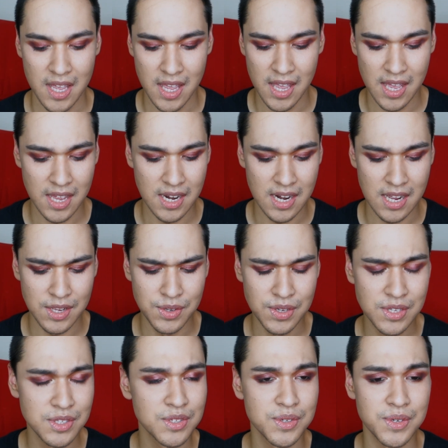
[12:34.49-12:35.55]
And you
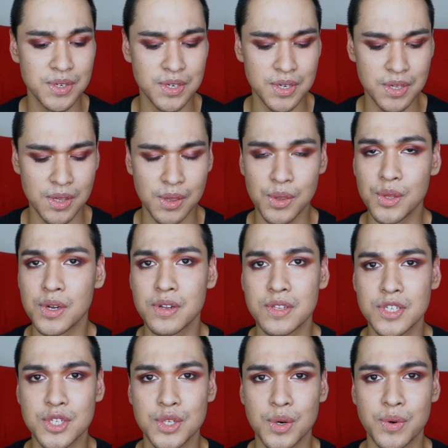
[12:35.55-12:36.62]
can do a look
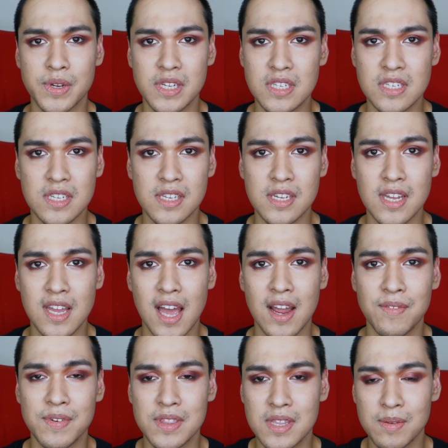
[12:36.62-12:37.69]
so easily.
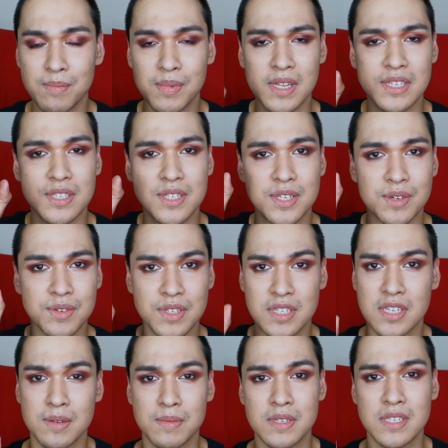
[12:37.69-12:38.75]
Everything blends so
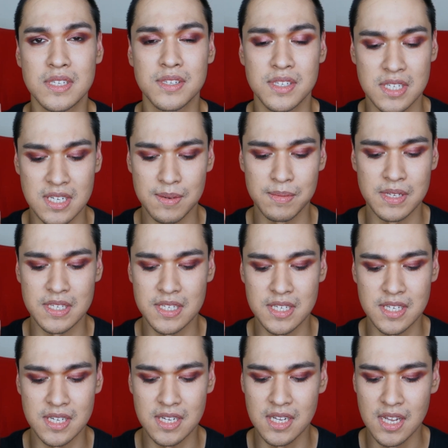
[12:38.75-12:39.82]

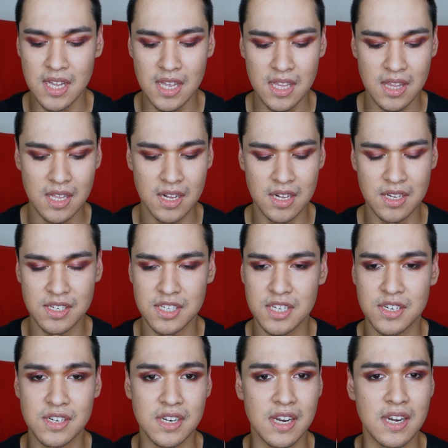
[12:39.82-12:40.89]
seamlessly. The colors are
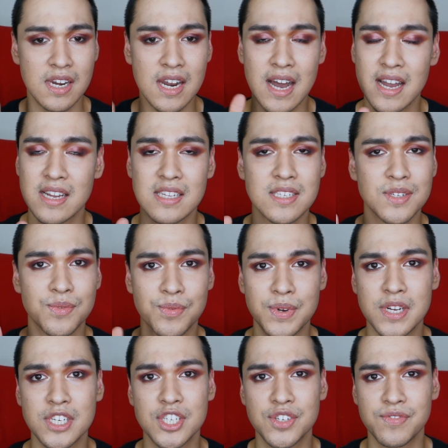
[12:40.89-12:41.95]
nice,
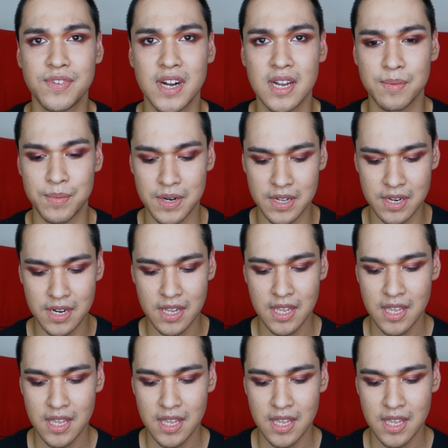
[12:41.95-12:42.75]
rich, vibrant.